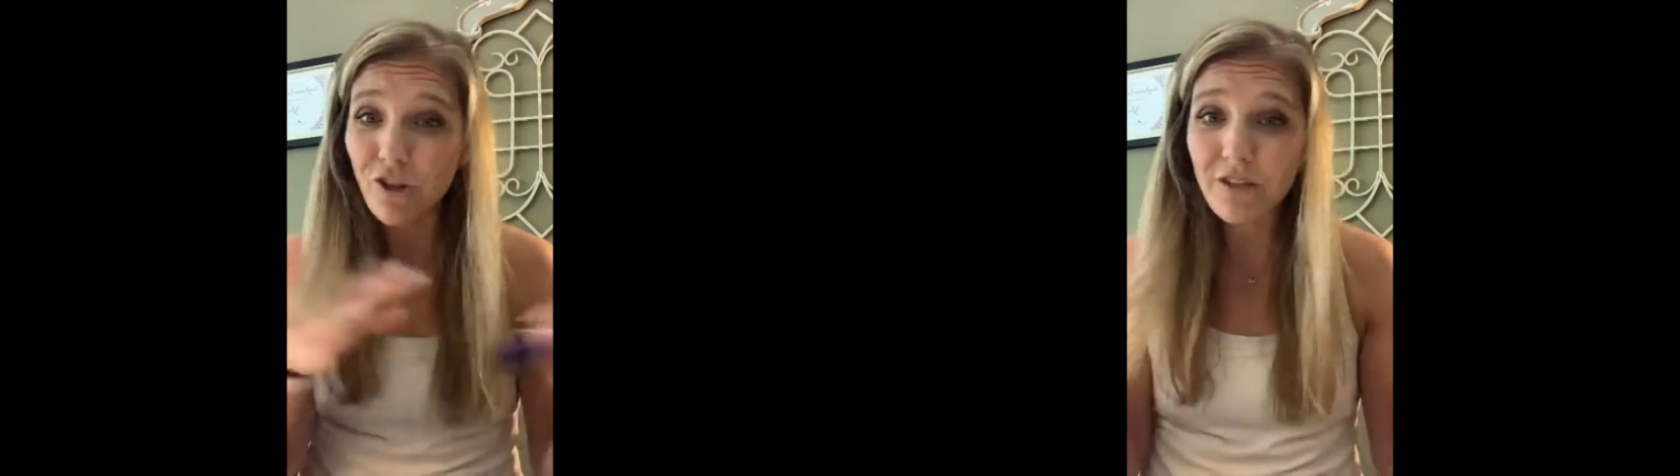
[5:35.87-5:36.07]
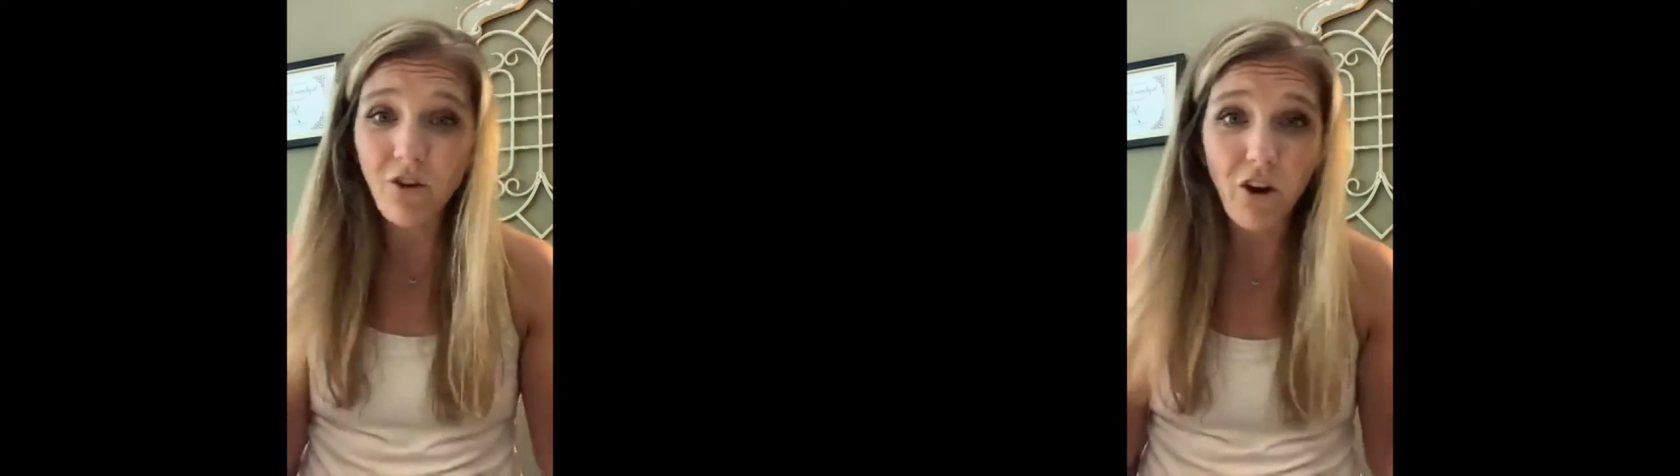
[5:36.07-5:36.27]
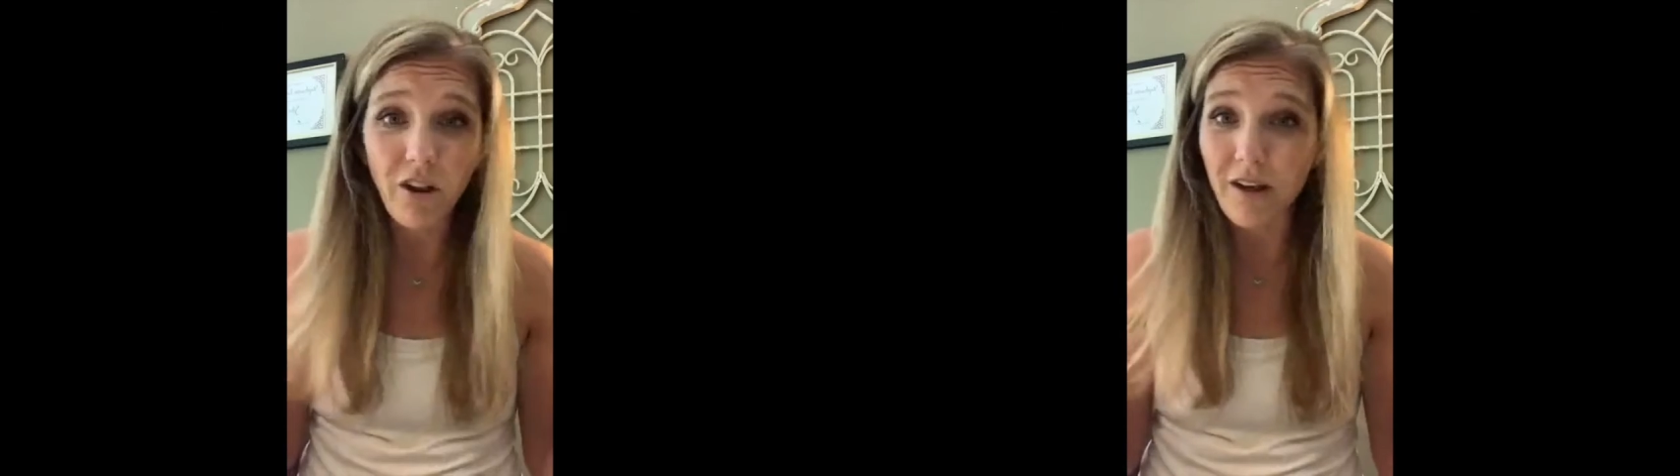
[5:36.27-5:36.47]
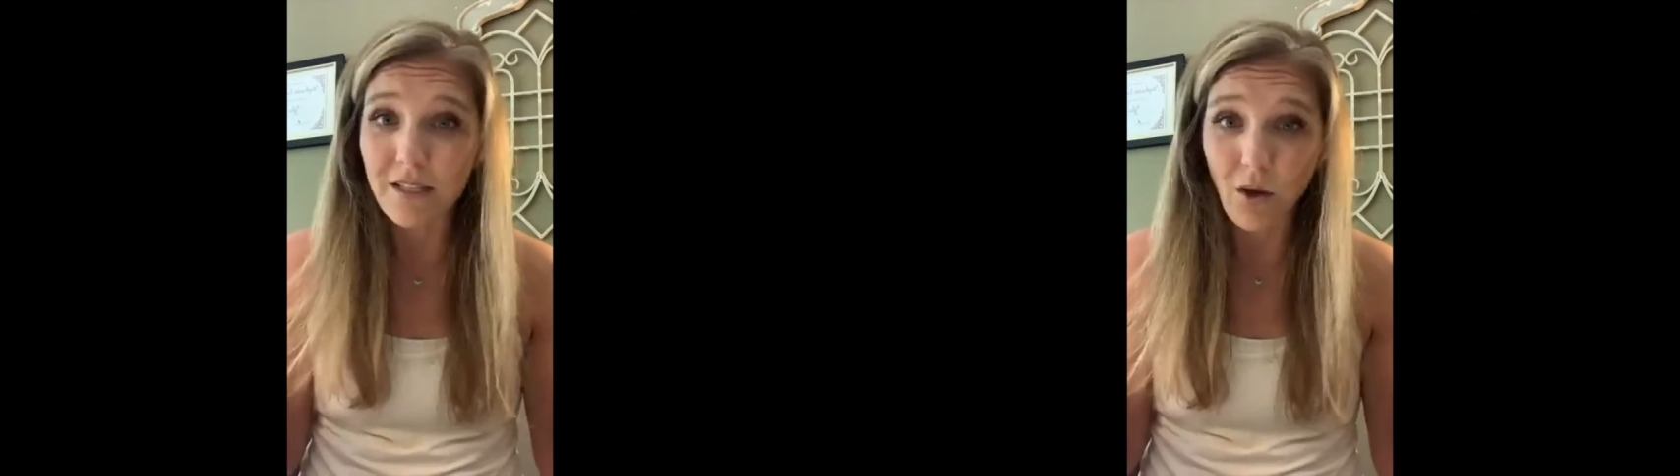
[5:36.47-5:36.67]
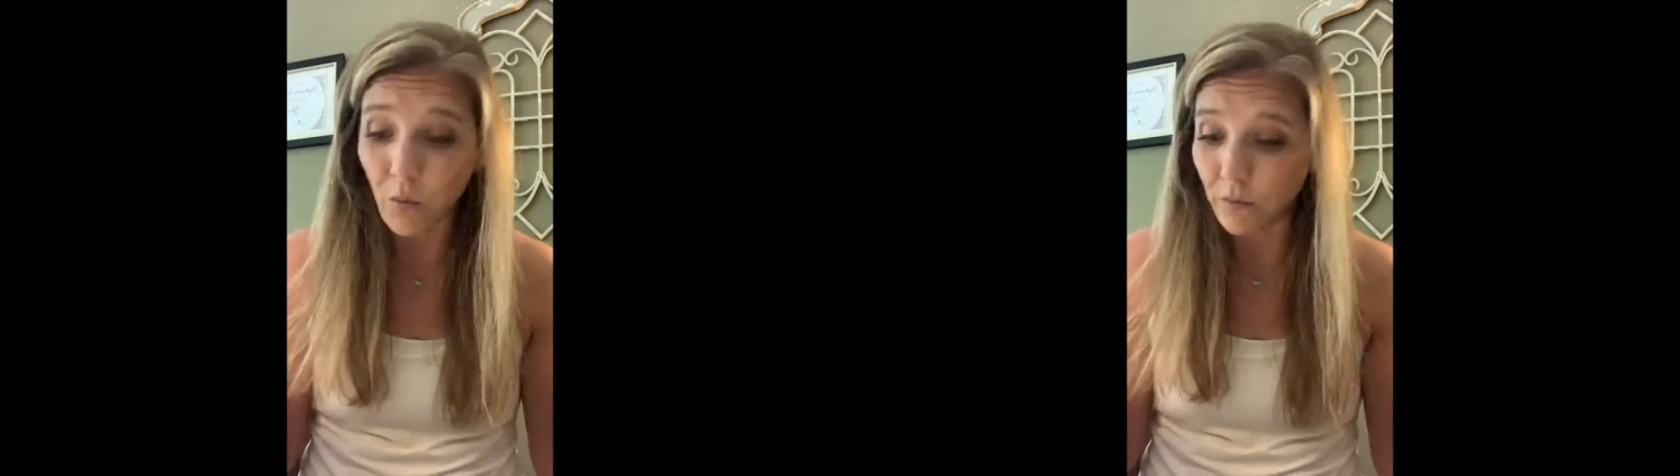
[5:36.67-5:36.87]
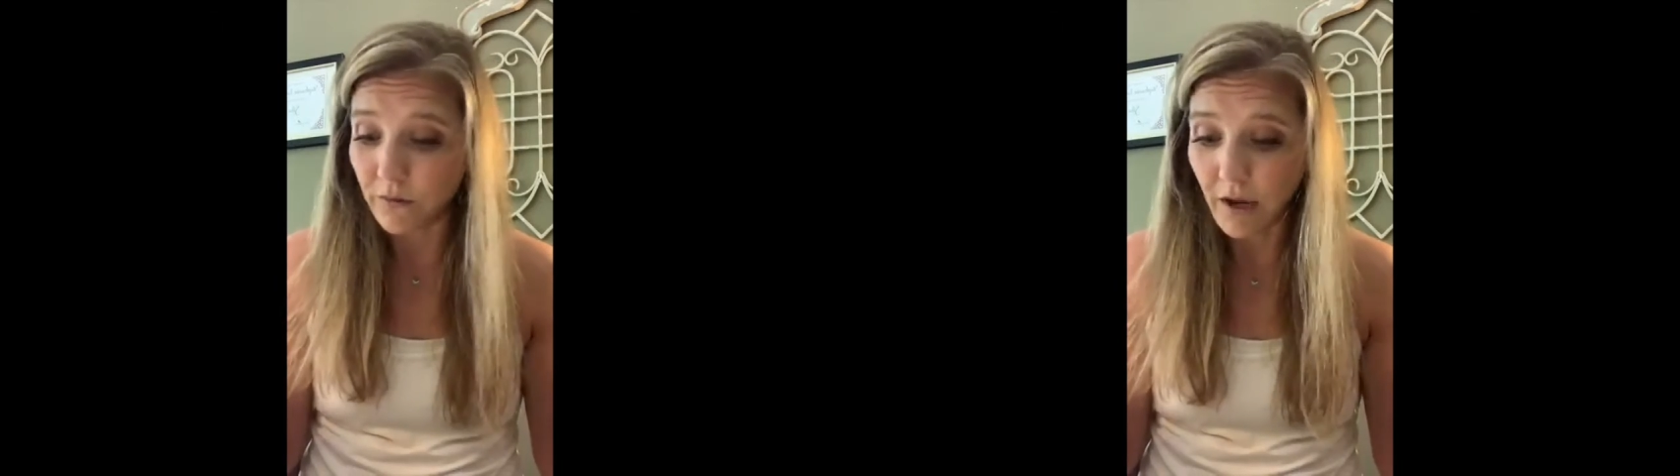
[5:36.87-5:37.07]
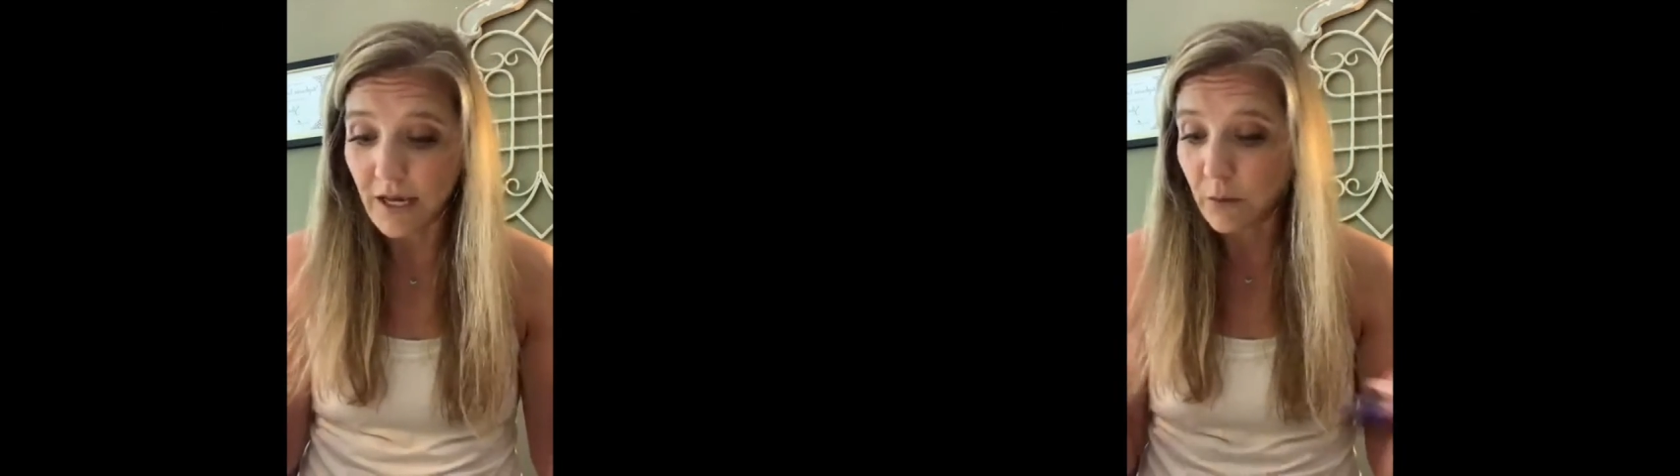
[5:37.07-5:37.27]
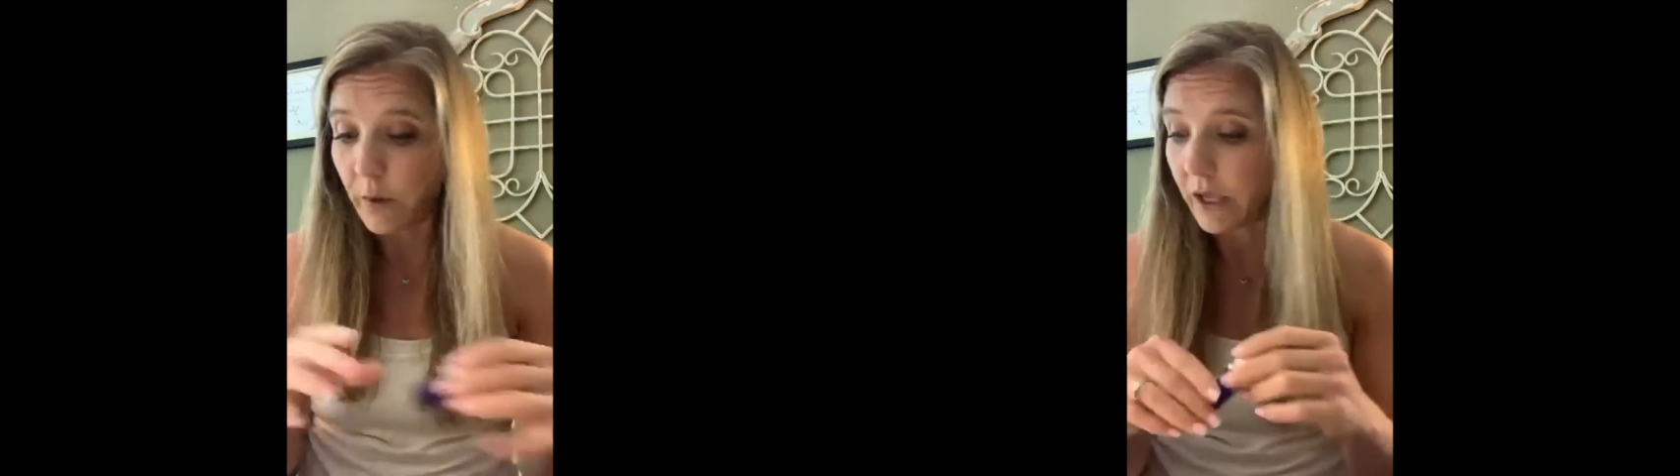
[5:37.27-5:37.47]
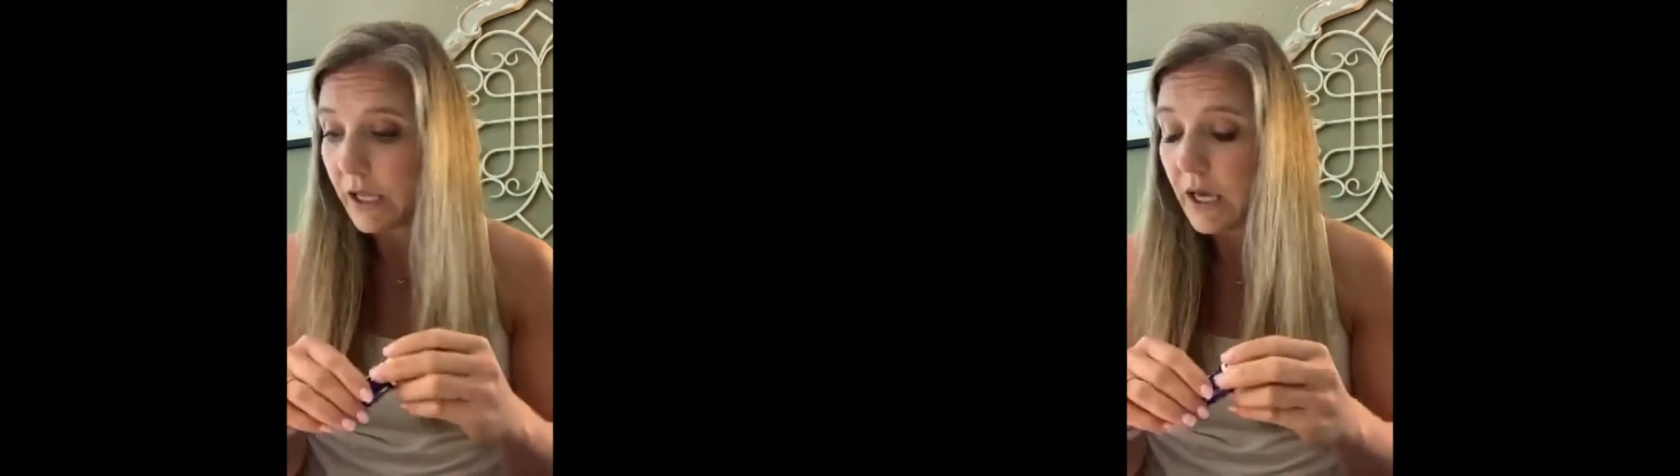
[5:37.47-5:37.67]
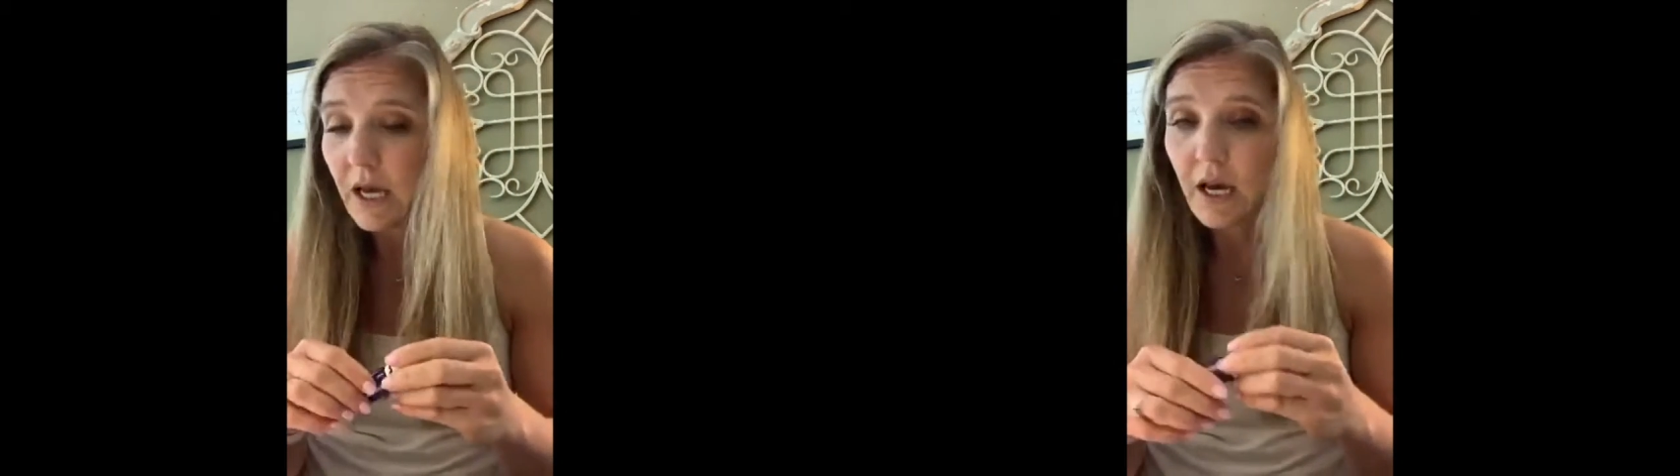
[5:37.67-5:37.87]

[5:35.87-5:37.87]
just all on its own as well.